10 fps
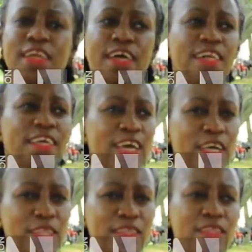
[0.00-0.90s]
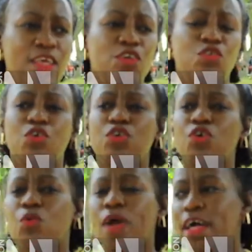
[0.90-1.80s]
negligence, you don't
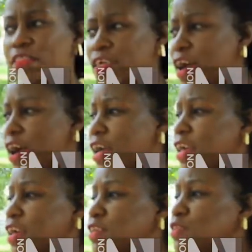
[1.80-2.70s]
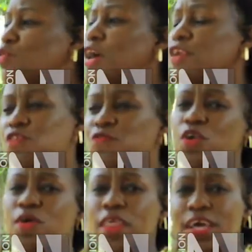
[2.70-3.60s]
know where they are, you cannot
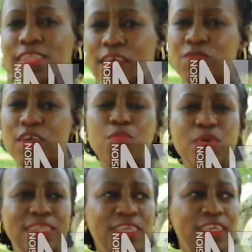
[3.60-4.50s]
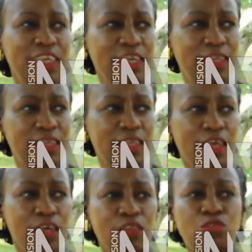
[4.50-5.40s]
follow their seven basic needs.
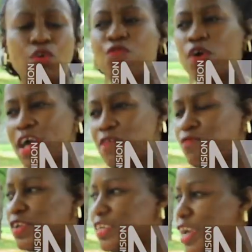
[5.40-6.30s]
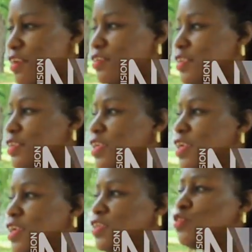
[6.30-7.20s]
So for every child,
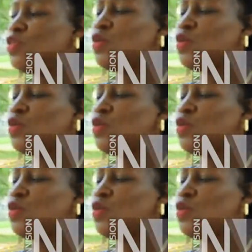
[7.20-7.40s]
you